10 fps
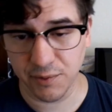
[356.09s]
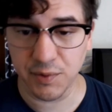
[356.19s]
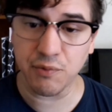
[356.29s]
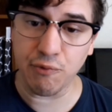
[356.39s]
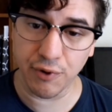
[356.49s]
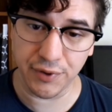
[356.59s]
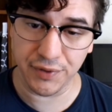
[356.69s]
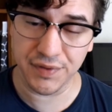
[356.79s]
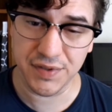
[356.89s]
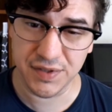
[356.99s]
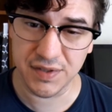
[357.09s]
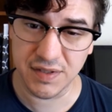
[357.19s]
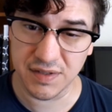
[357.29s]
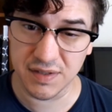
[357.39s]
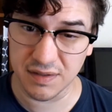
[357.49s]
I will warn you, this
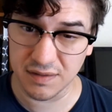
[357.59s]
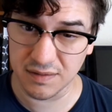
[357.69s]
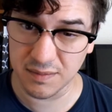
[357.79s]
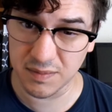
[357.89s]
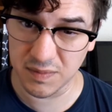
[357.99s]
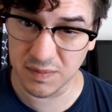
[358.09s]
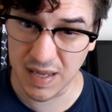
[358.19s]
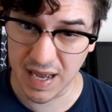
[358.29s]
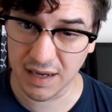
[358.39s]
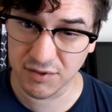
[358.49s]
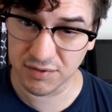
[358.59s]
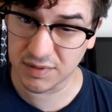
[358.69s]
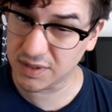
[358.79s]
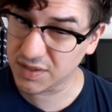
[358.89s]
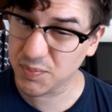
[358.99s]
is
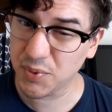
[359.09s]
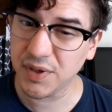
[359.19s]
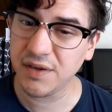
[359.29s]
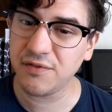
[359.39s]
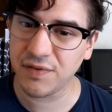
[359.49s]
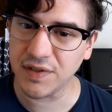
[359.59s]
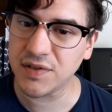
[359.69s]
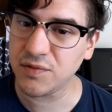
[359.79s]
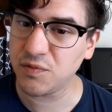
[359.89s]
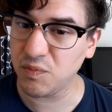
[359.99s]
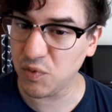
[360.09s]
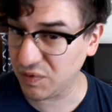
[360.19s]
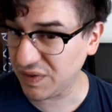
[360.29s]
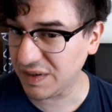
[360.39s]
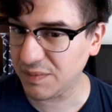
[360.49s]
actually, it's a pretty offensive
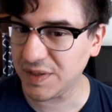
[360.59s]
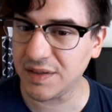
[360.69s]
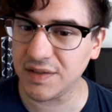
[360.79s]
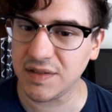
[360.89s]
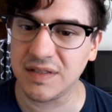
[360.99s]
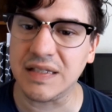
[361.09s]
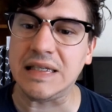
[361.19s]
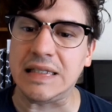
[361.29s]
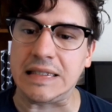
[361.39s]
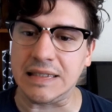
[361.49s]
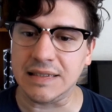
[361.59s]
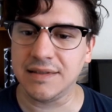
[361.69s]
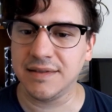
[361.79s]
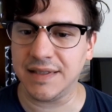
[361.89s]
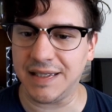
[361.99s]
movie because
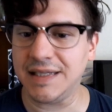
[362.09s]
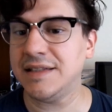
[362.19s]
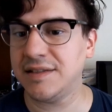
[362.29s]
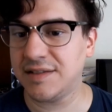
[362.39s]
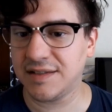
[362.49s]
it is